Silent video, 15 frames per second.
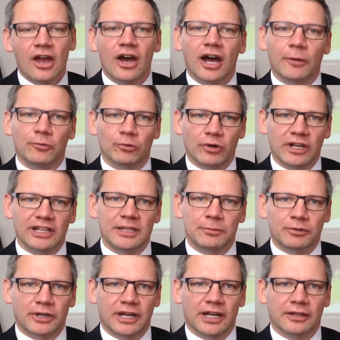I'm really
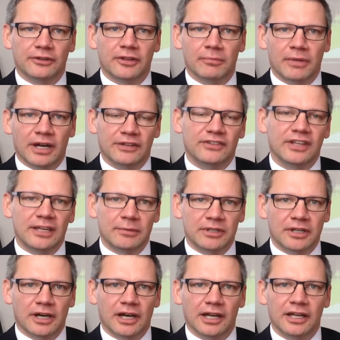proud that my team
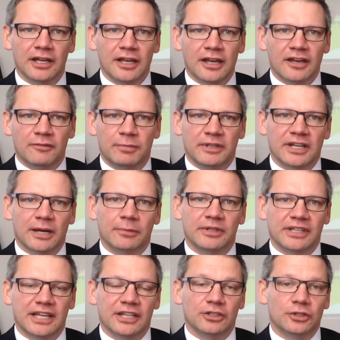and I have been able
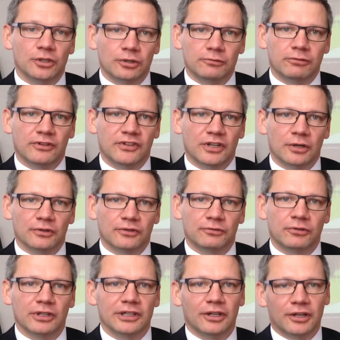to get good results
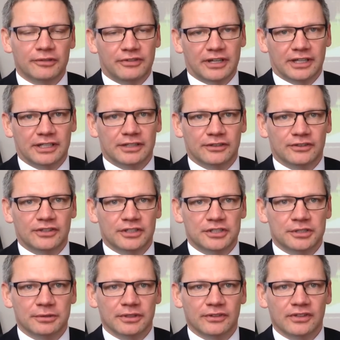for a lot of our
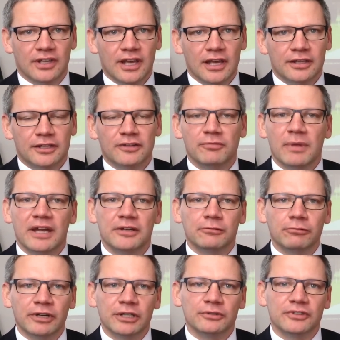constituents that have made a
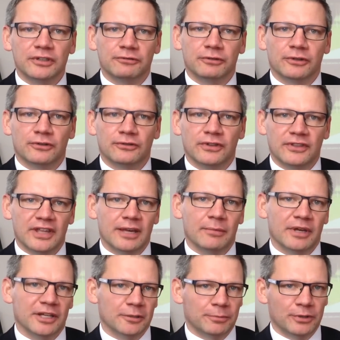real difference for
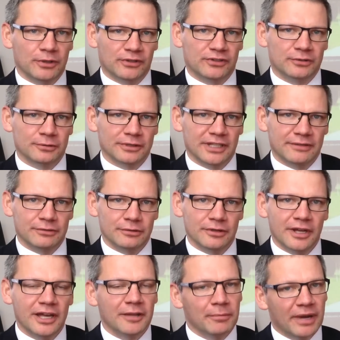them at a personal level.
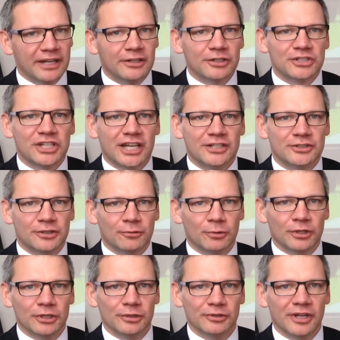It may not change the
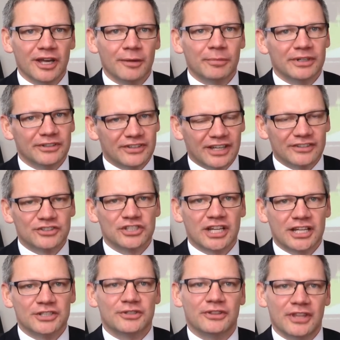world, but it does
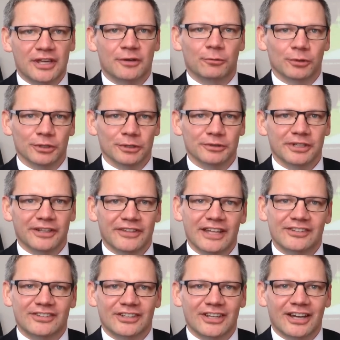change their world, and
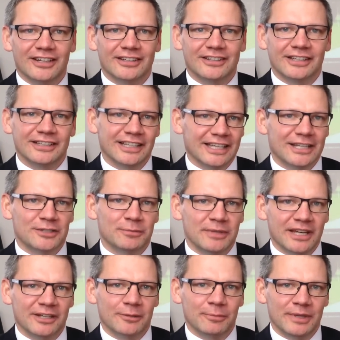that's the kind of thing that gets
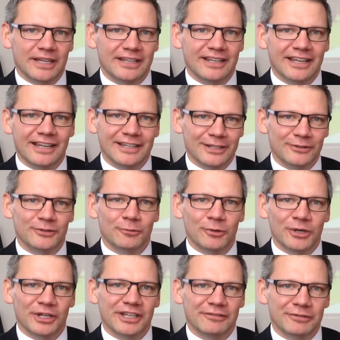me out of bed and into
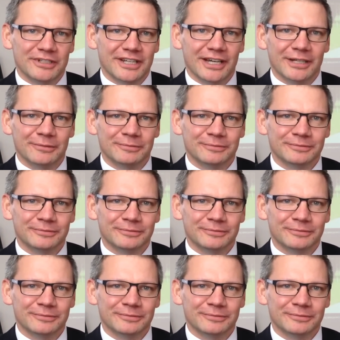work every day.